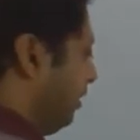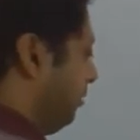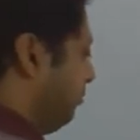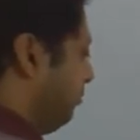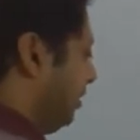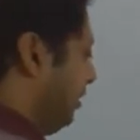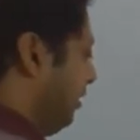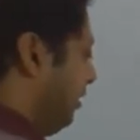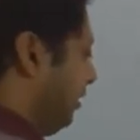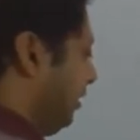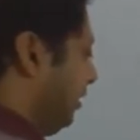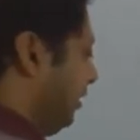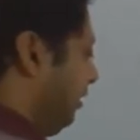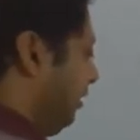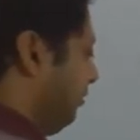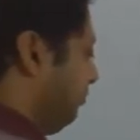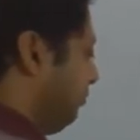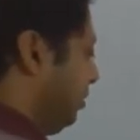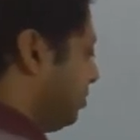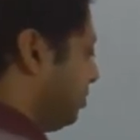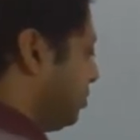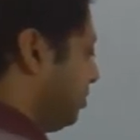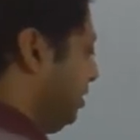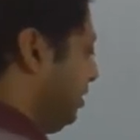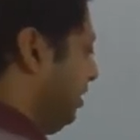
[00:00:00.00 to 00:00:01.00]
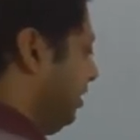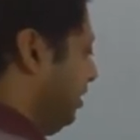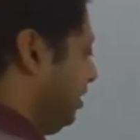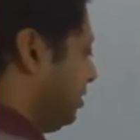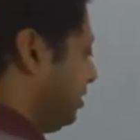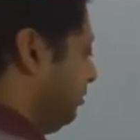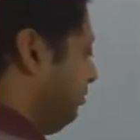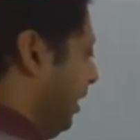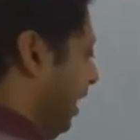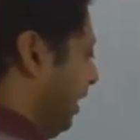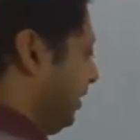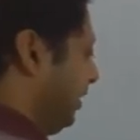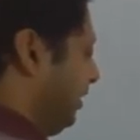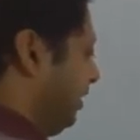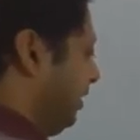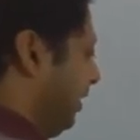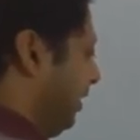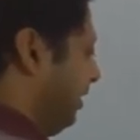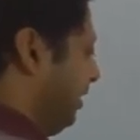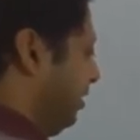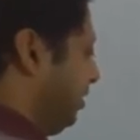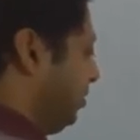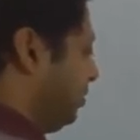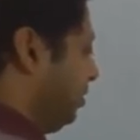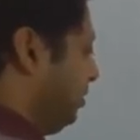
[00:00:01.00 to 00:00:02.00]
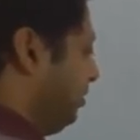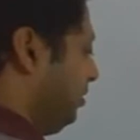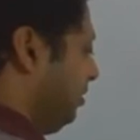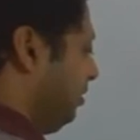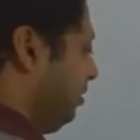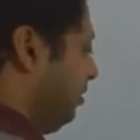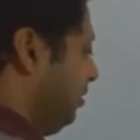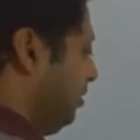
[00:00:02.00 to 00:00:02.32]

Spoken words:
immediately if the C is a magnetization,